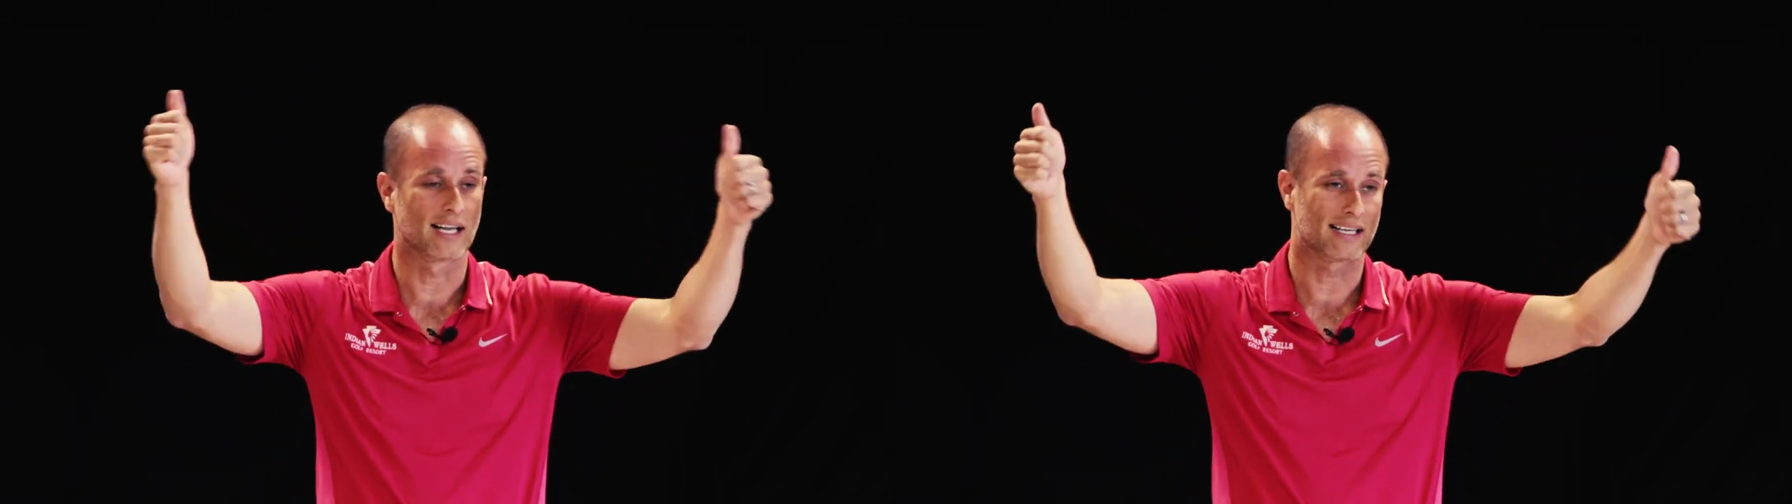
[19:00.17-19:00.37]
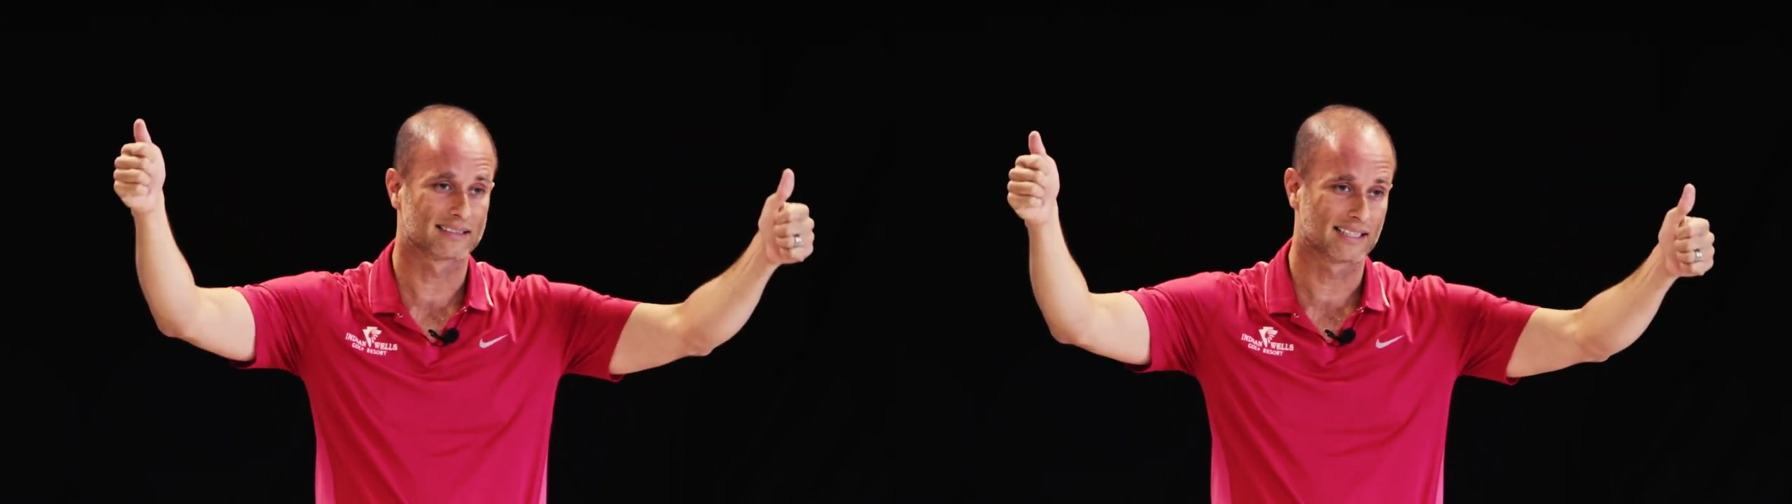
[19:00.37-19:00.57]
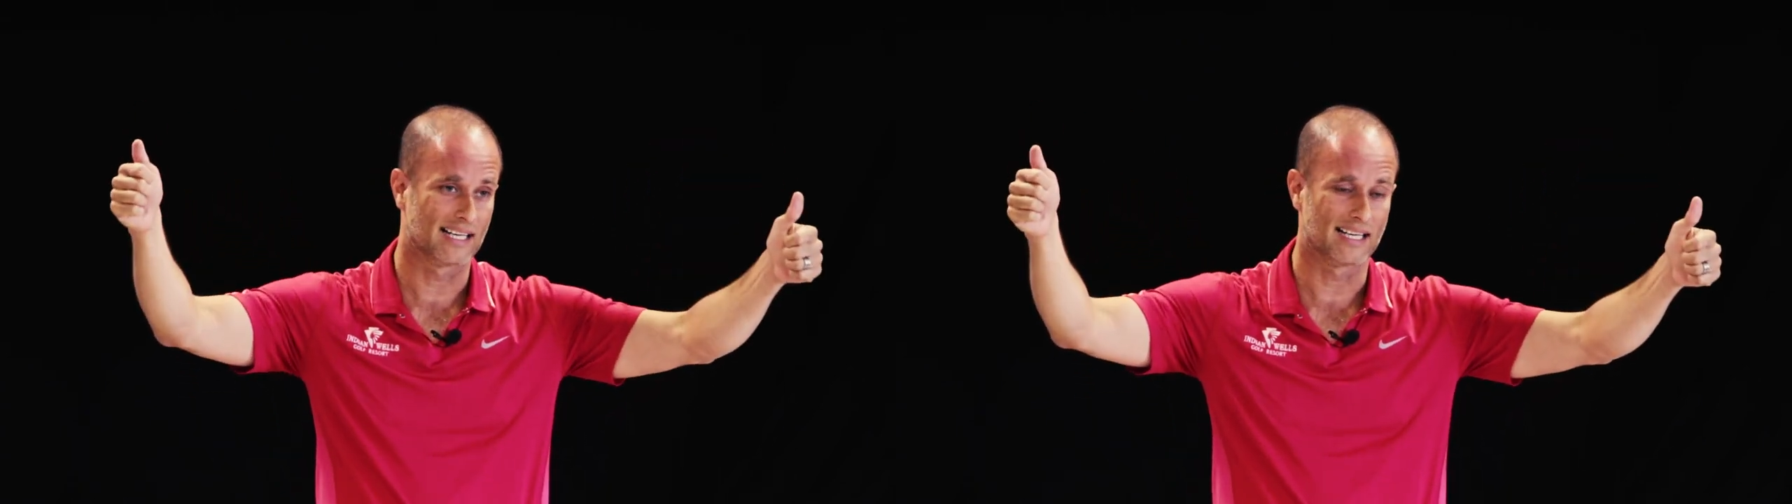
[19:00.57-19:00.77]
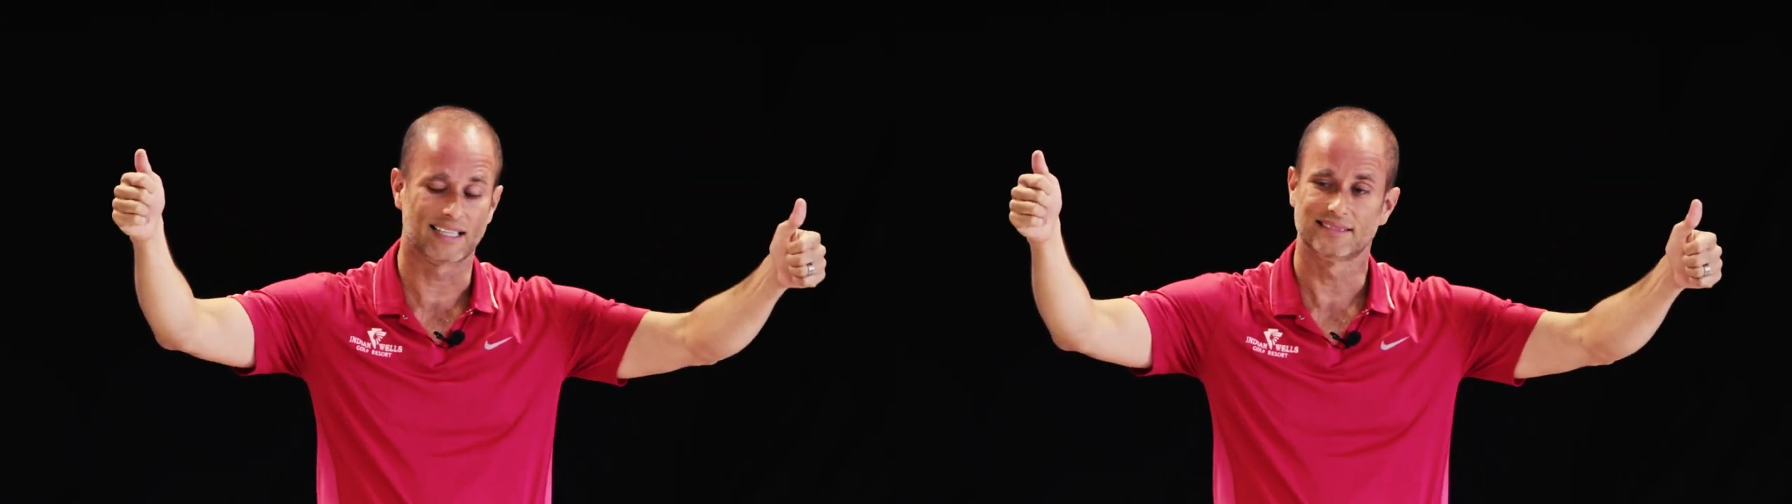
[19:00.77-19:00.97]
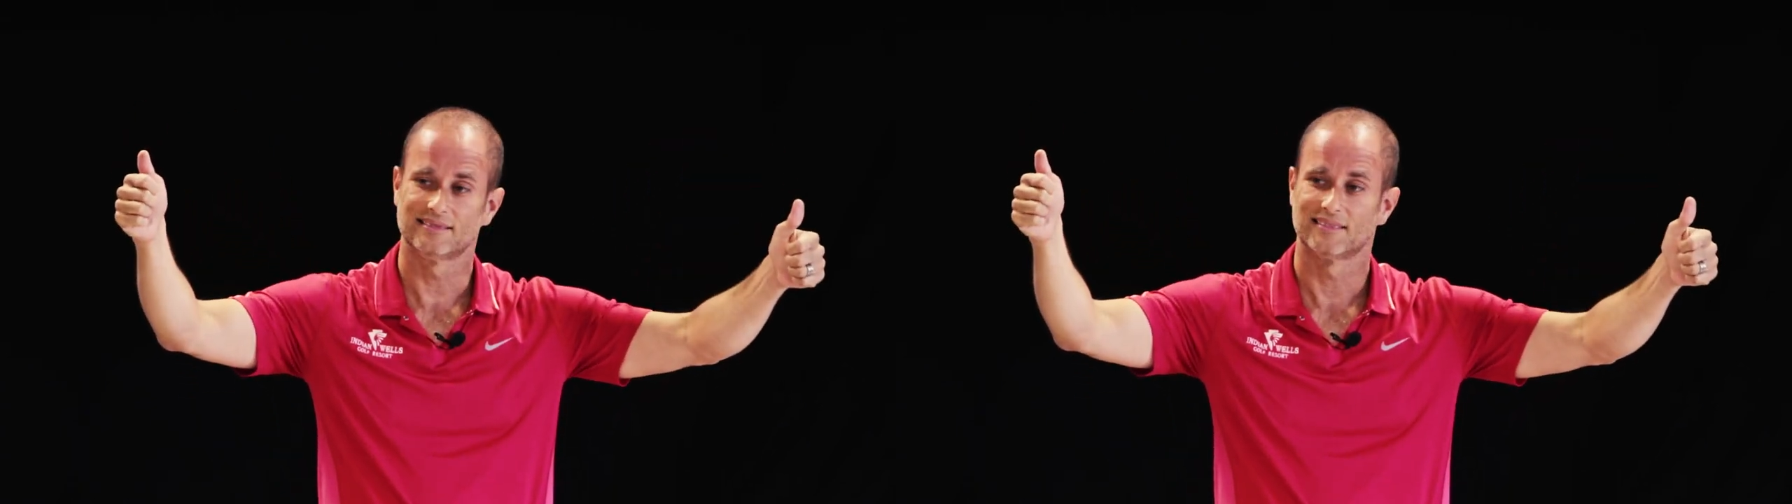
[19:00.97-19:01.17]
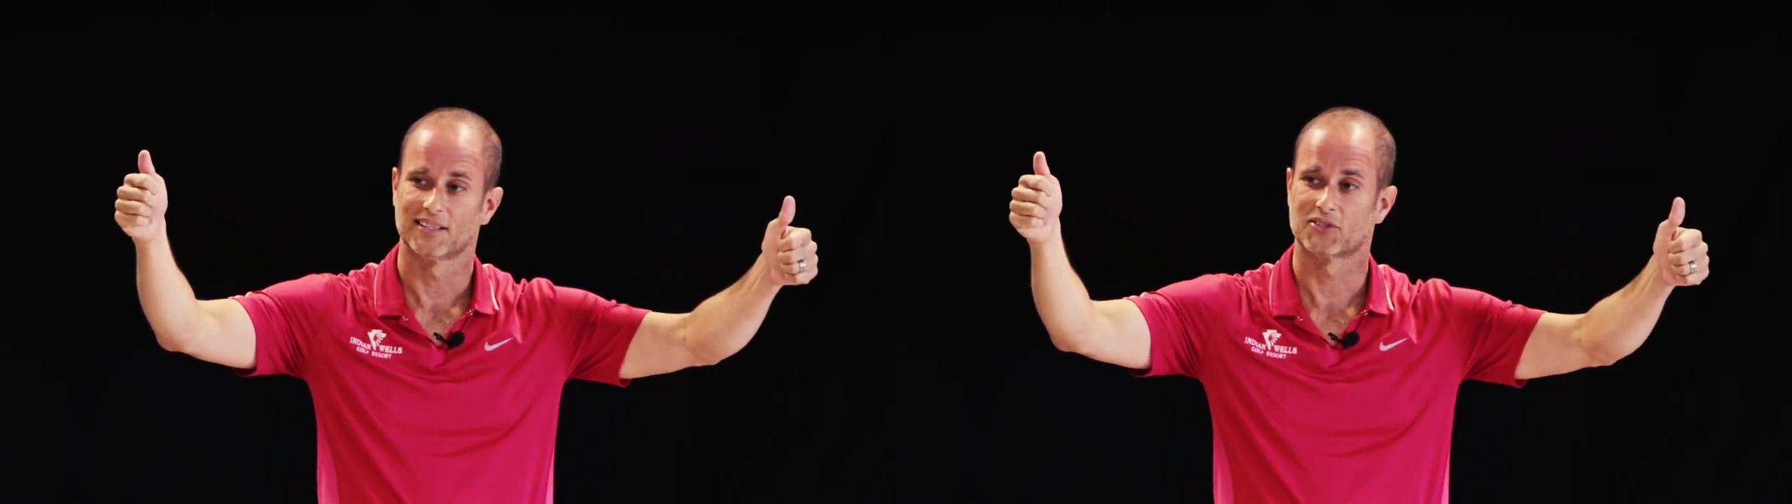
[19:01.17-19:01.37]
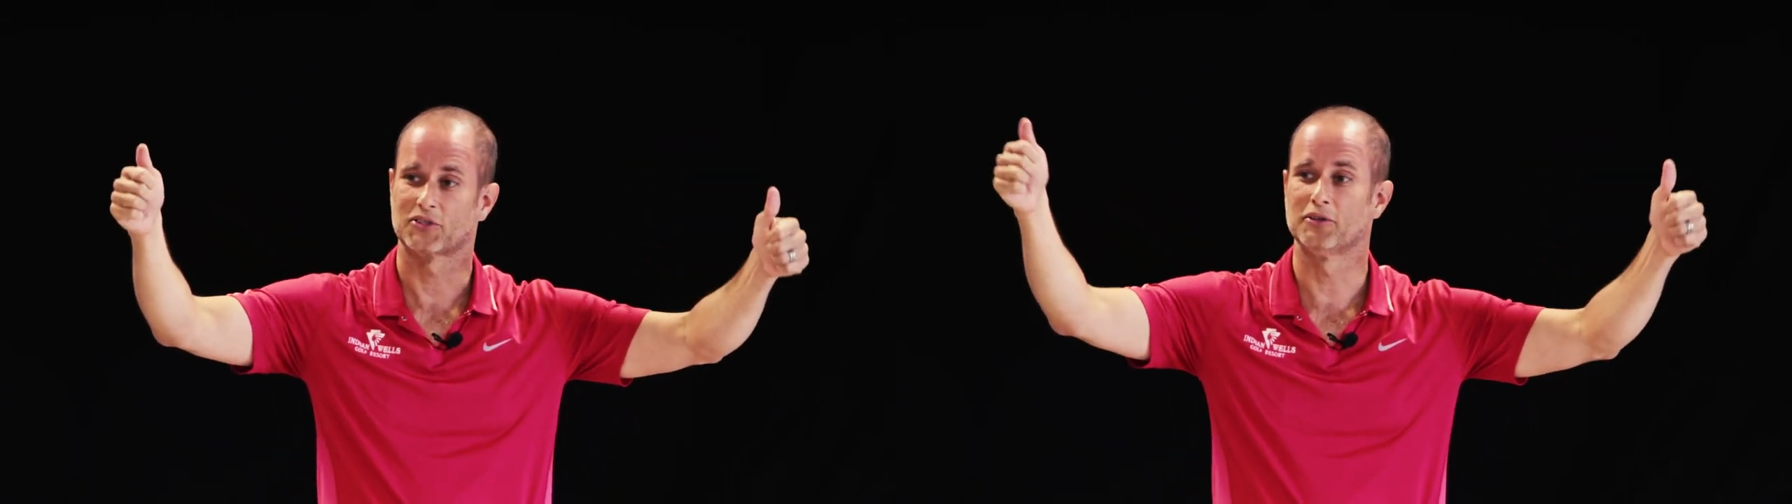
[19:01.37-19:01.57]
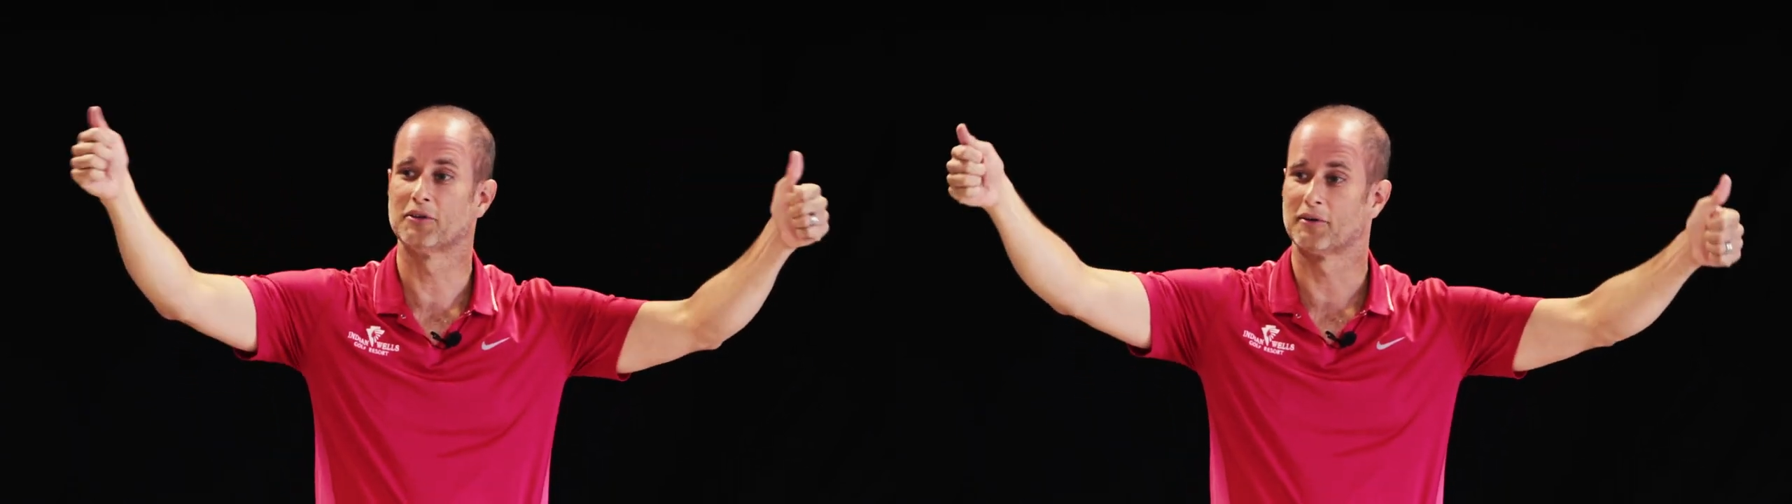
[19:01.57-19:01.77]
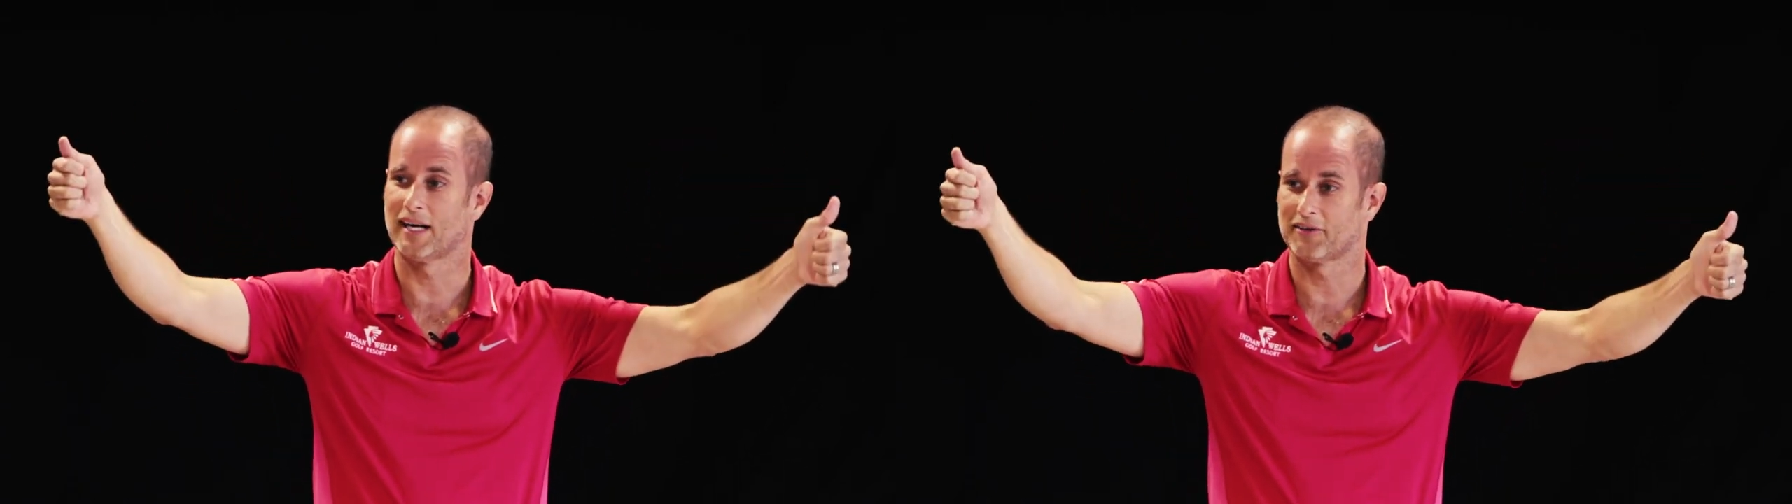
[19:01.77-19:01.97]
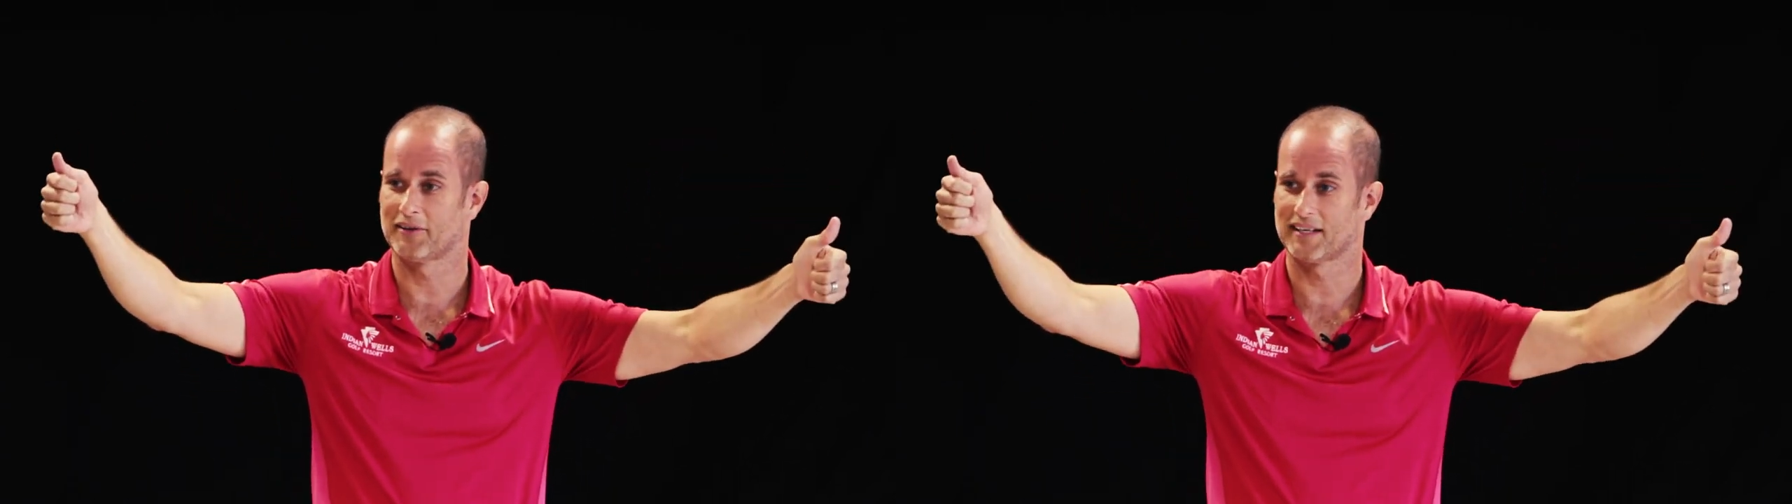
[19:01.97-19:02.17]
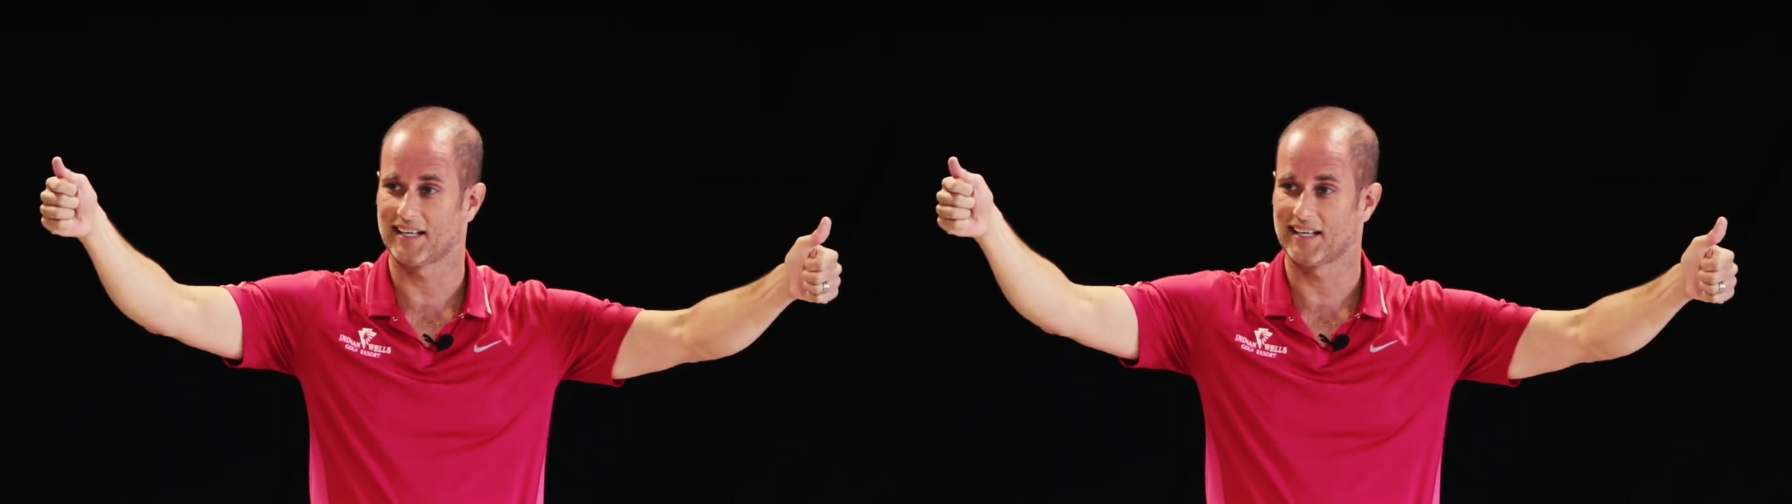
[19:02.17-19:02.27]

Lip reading: out to God sooner rather than